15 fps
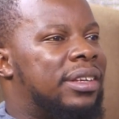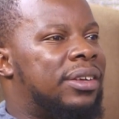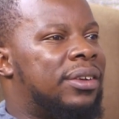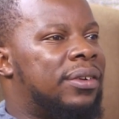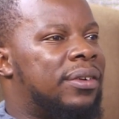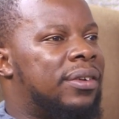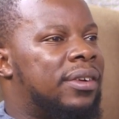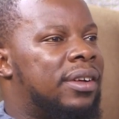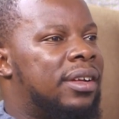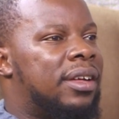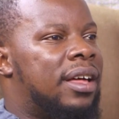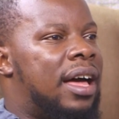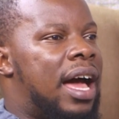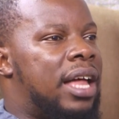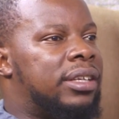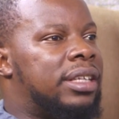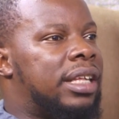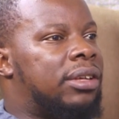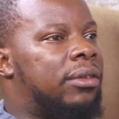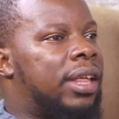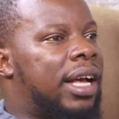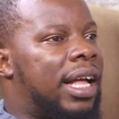You know? And so
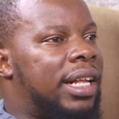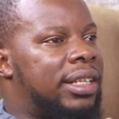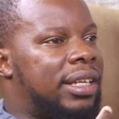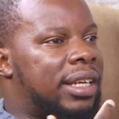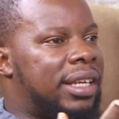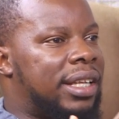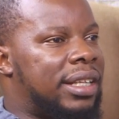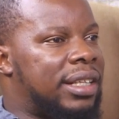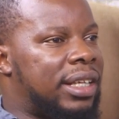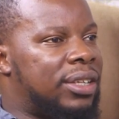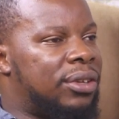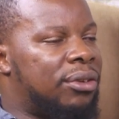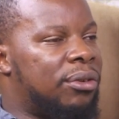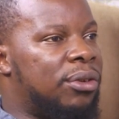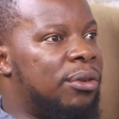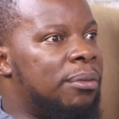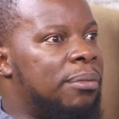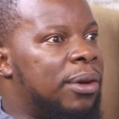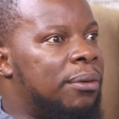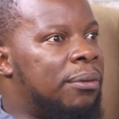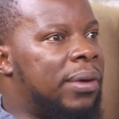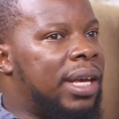that's what the culture tells us, you know, you'll
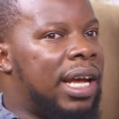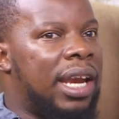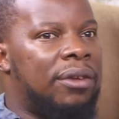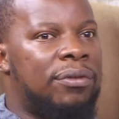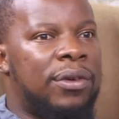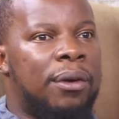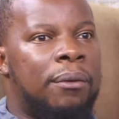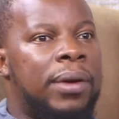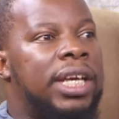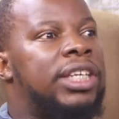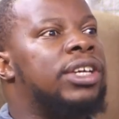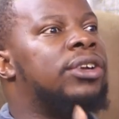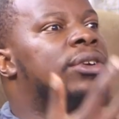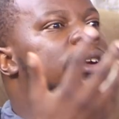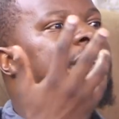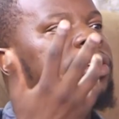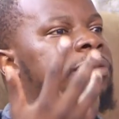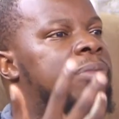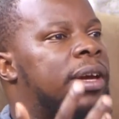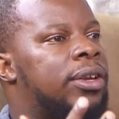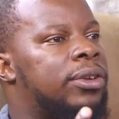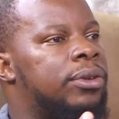be weak, and if you're weak, she'll not
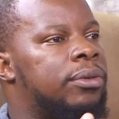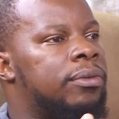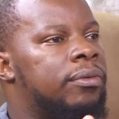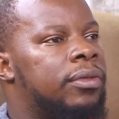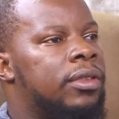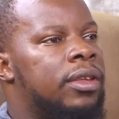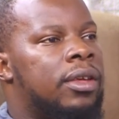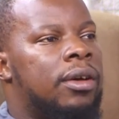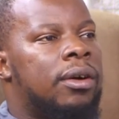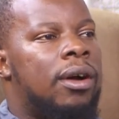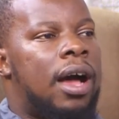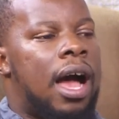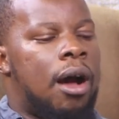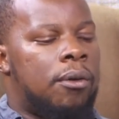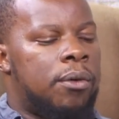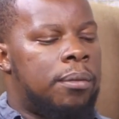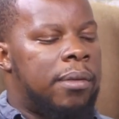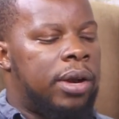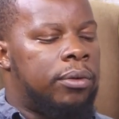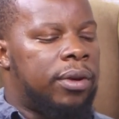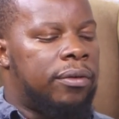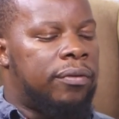respect you. A
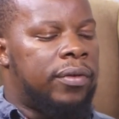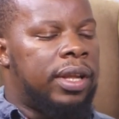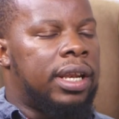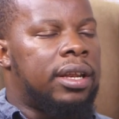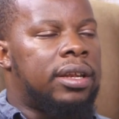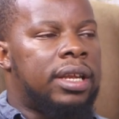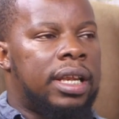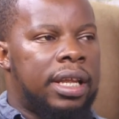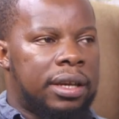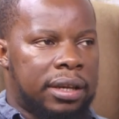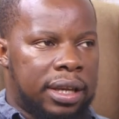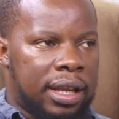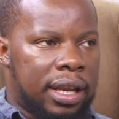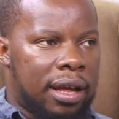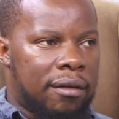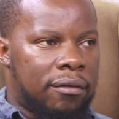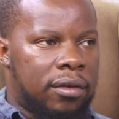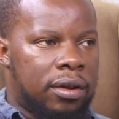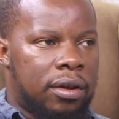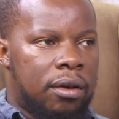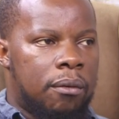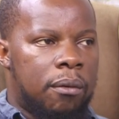woman will feel really, really loved
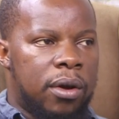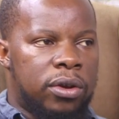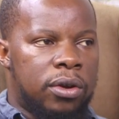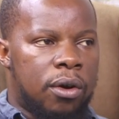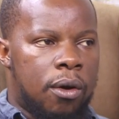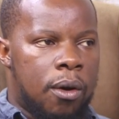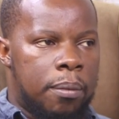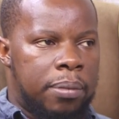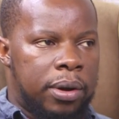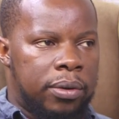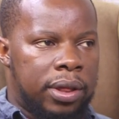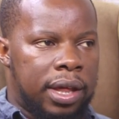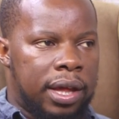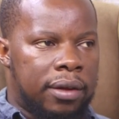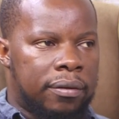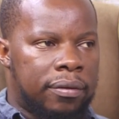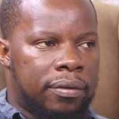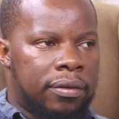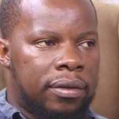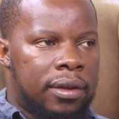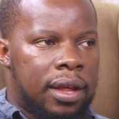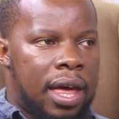when you're open with her.
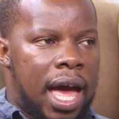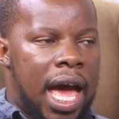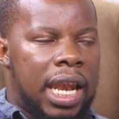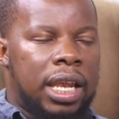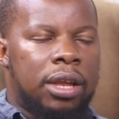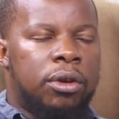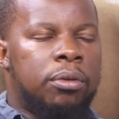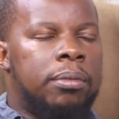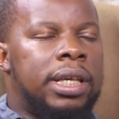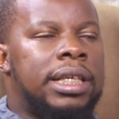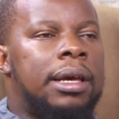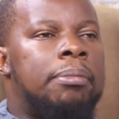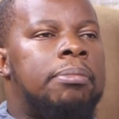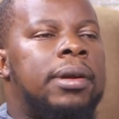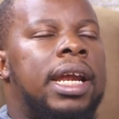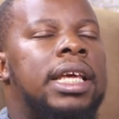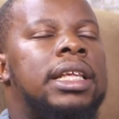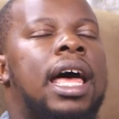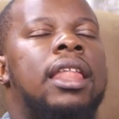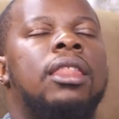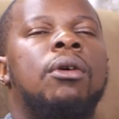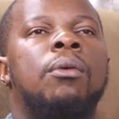And you'll be
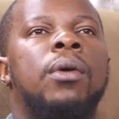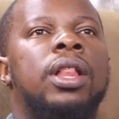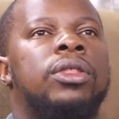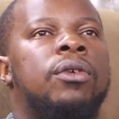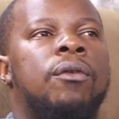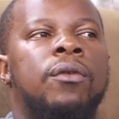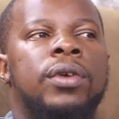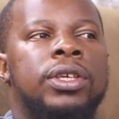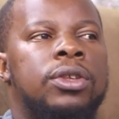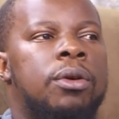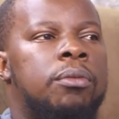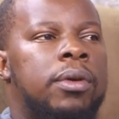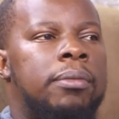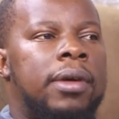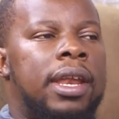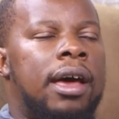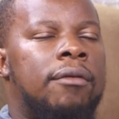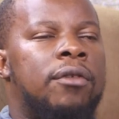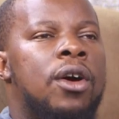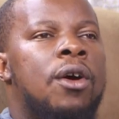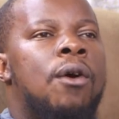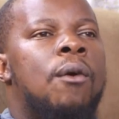surprised at the wealth of wisdom women
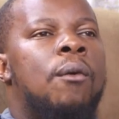have.